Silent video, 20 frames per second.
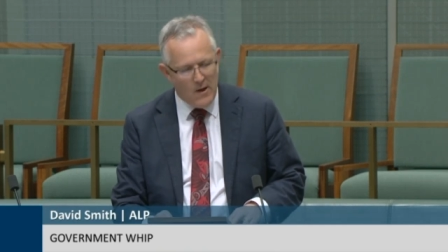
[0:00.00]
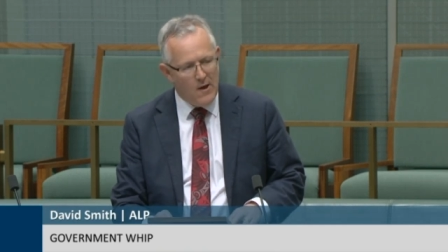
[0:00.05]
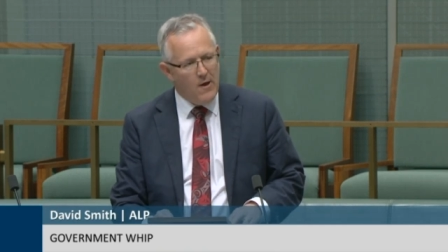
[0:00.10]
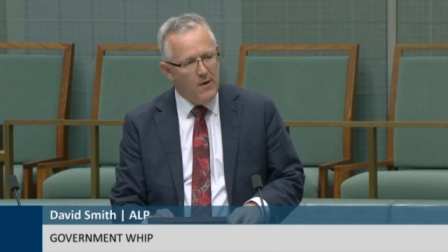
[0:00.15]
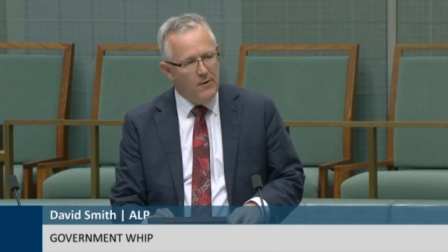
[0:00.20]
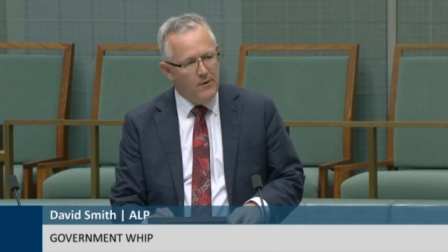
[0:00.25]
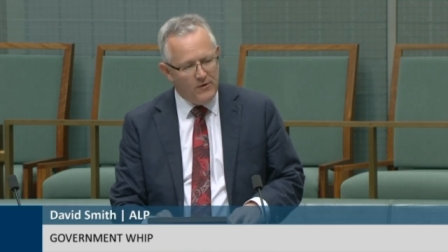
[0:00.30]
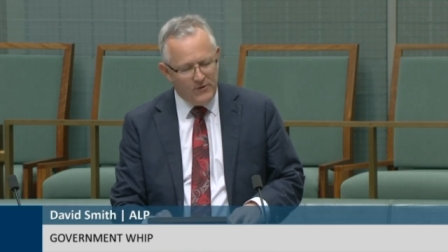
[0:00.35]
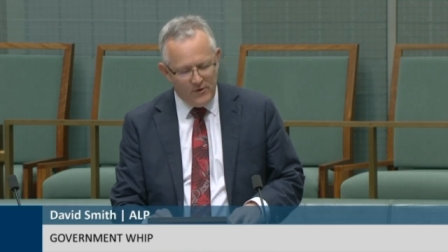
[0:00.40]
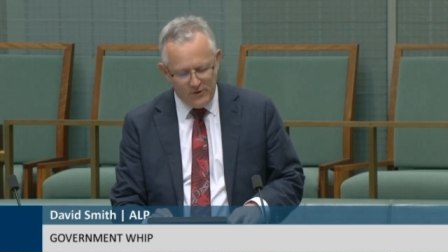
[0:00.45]

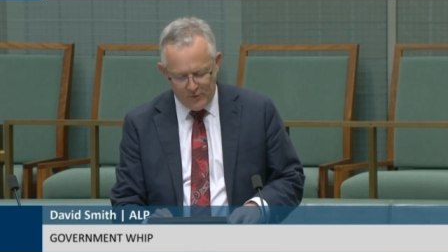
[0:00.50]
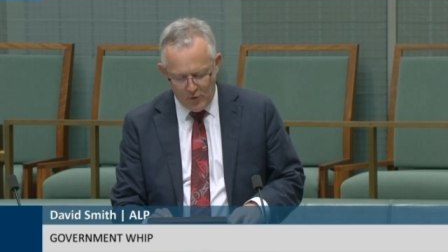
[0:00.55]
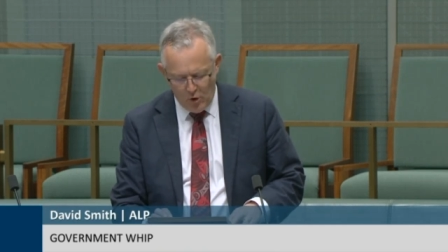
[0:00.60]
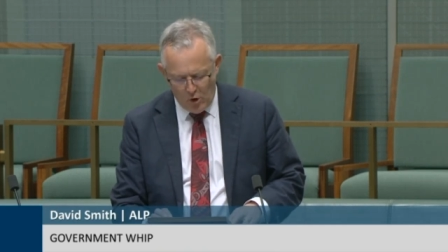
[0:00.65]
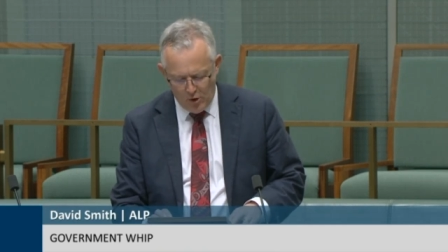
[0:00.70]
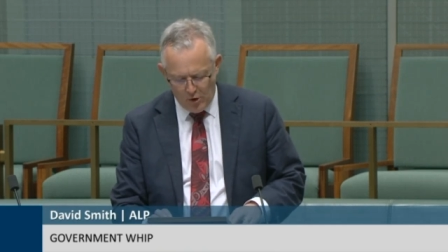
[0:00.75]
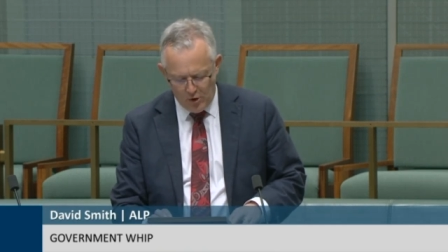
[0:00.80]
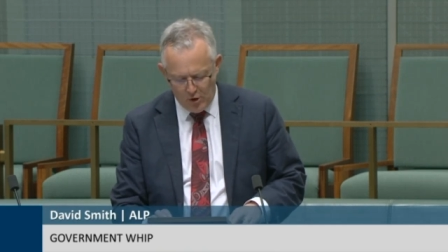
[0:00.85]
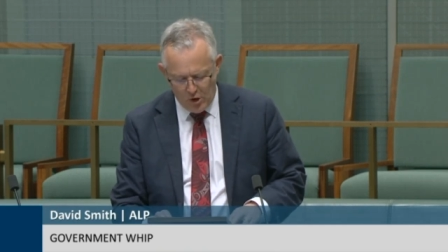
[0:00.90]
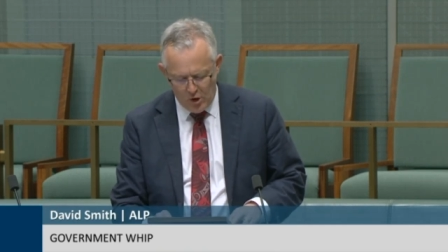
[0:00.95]
This is not
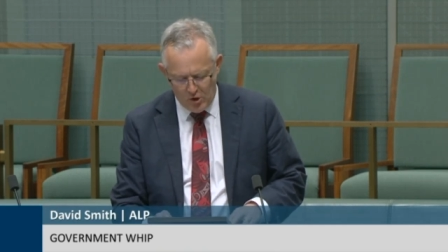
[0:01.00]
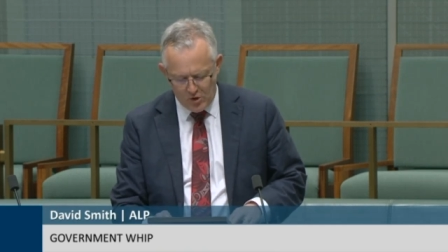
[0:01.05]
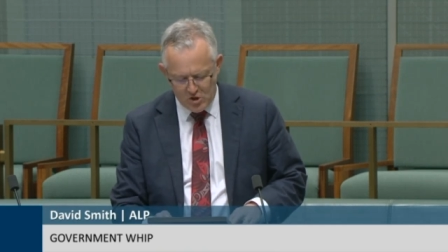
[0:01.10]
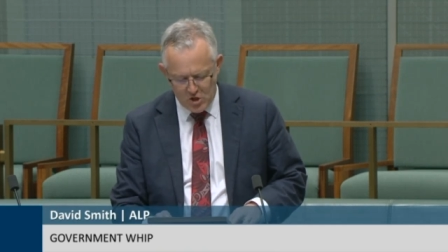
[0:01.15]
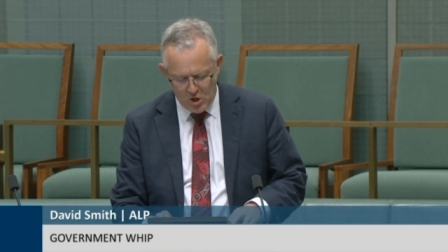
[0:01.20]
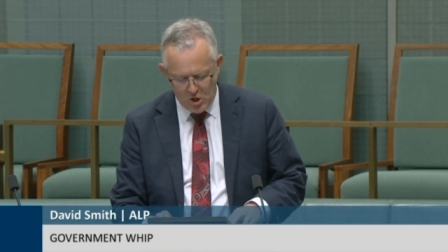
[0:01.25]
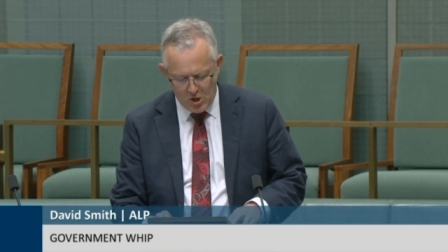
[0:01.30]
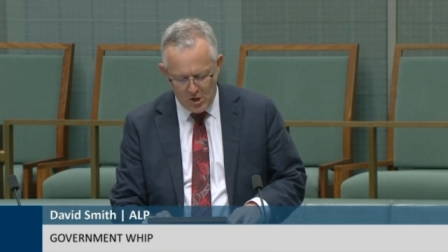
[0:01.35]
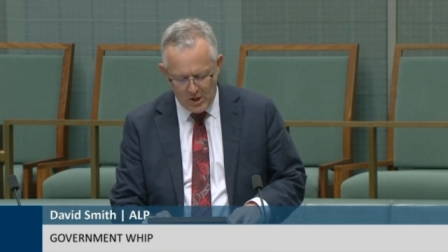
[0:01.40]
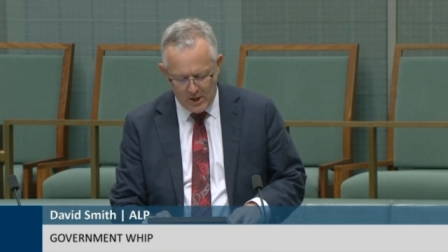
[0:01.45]
a new
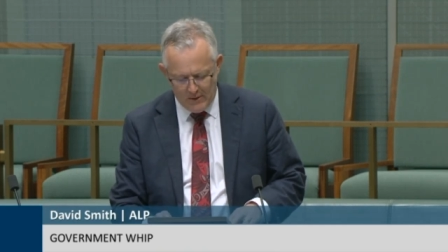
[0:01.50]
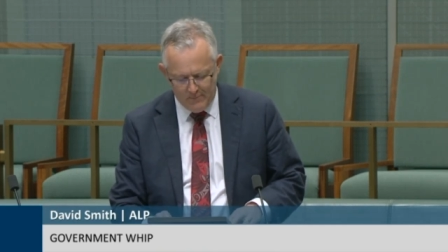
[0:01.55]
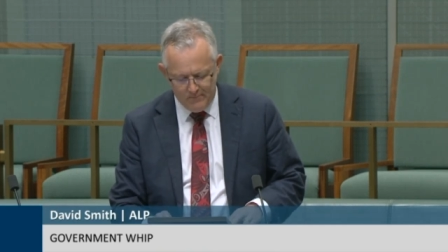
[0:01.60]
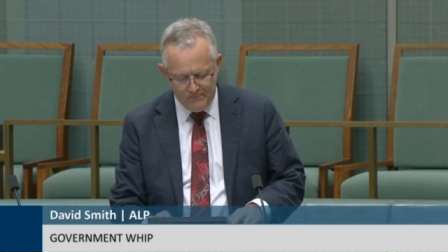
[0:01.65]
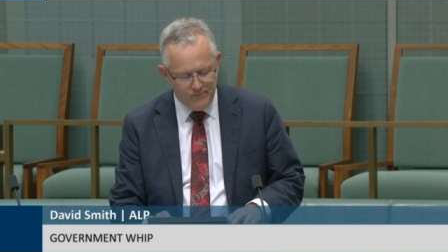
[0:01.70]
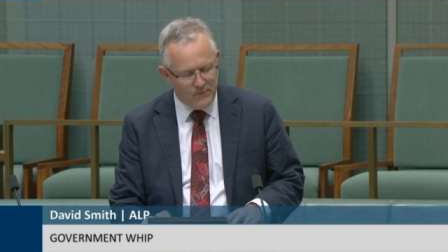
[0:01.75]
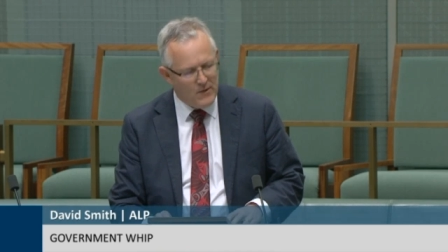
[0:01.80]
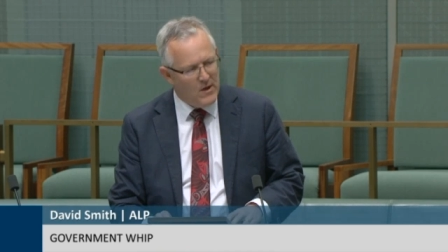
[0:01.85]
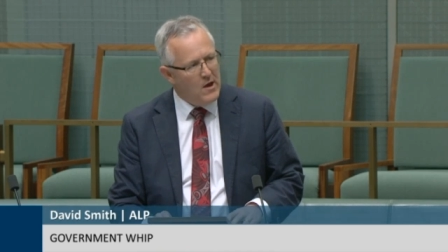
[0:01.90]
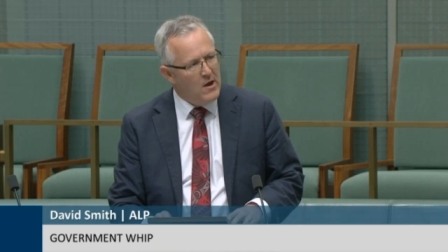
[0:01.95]
journey.
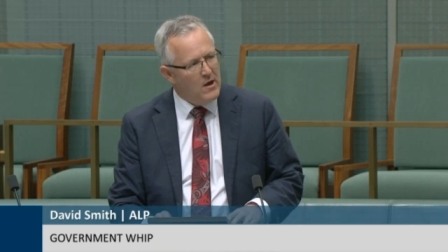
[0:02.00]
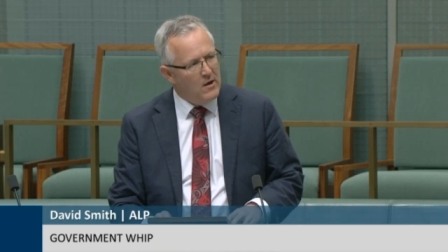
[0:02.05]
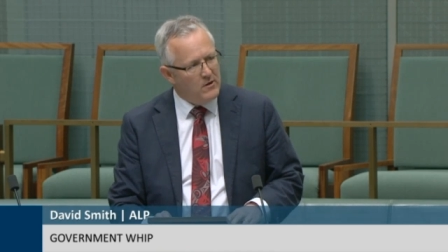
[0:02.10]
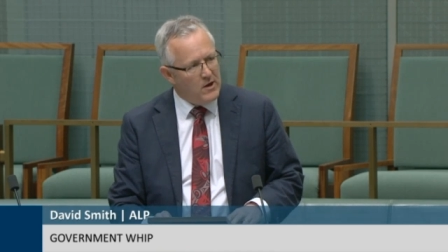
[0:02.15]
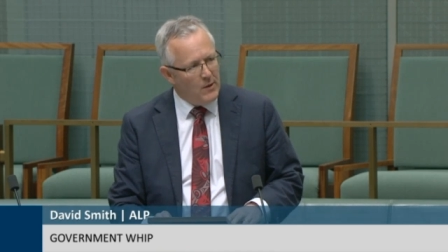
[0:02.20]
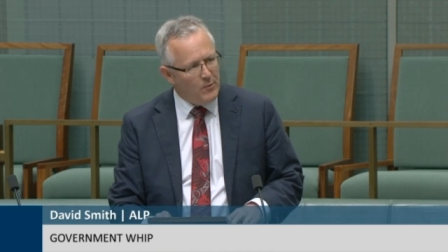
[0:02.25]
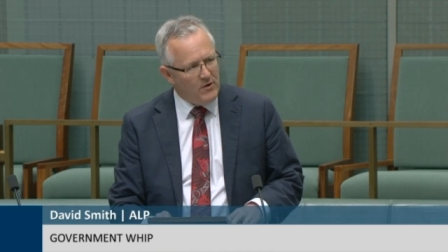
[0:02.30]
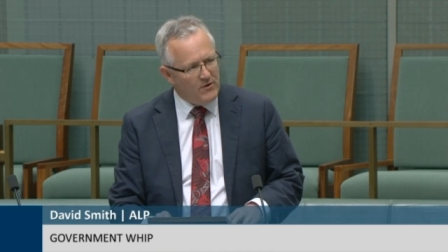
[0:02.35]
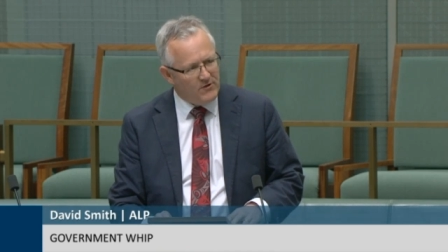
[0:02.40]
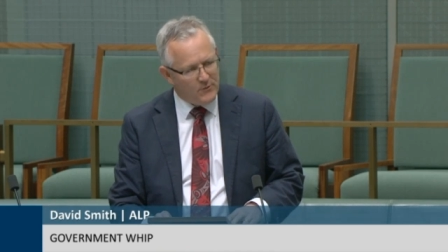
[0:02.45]

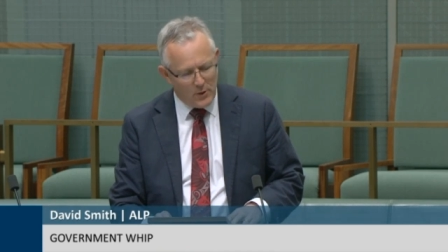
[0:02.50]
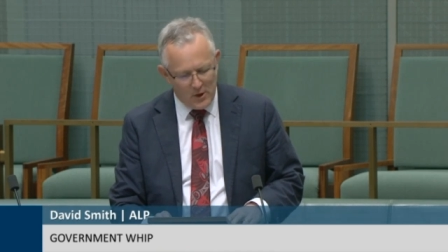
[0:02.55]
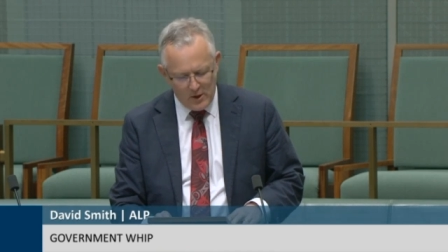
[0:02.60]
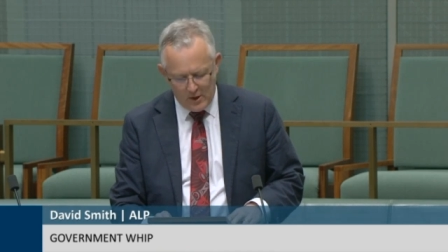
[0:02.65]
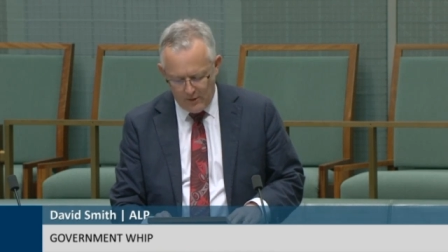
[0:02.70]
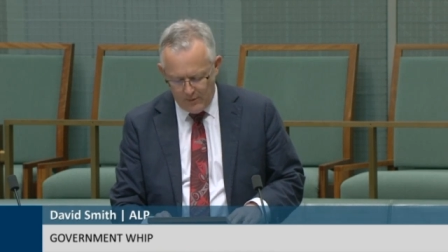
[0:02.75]
Deputy Speaker,